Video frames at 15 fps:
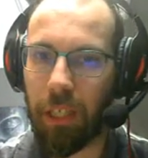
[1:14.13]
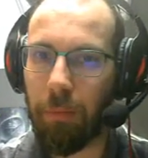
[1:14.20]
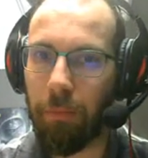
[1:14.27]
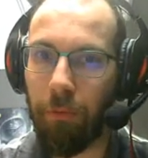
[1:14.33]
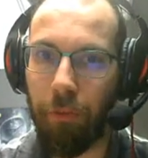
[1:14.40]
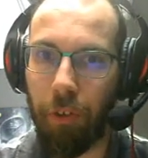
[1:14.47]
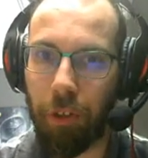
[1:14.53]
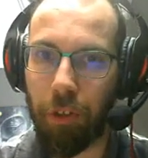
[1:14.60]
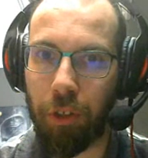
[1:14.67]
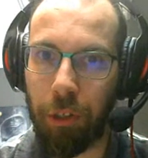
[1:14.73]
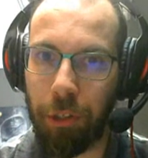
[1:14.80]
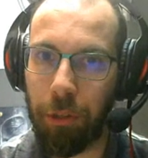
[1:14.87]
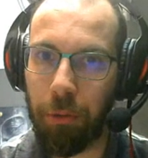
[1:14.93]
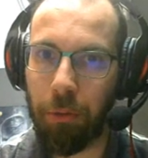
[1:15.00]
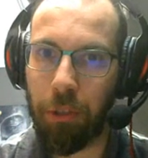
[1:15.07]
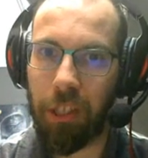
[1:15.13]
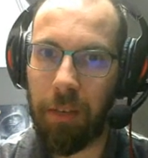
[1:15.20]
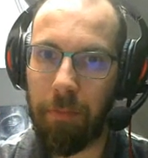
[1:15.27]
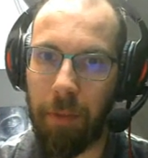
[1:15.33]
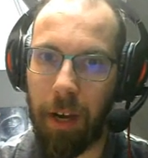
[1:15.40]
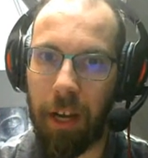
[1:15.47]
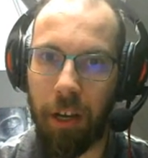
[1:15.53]
seem fun to
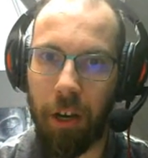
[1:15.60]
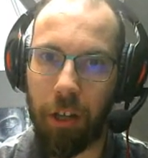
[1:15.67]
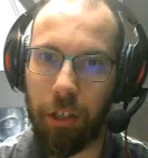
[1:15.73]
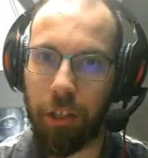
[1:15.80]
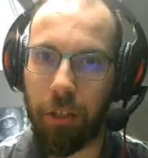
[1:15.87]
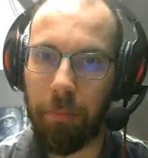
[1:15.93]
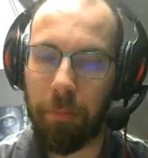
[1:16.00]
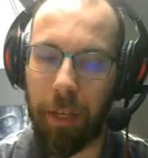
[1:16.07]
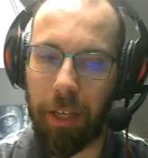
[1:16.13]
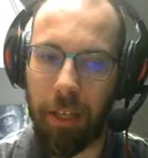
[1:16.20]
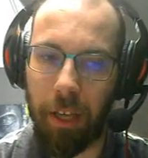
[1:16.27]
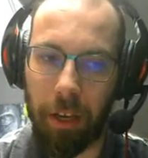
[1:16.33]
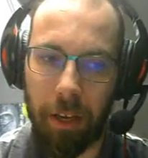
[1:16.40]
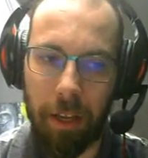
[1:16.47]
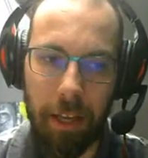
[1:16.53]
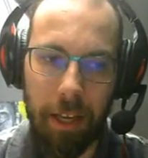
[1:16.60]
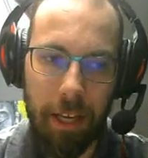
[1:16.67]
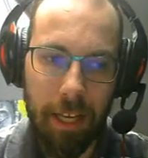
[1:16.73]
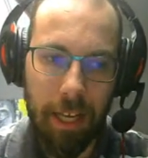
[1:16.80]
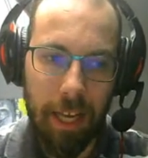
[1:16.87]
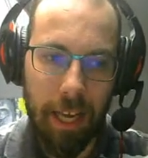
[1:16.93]
use in my honest opinion.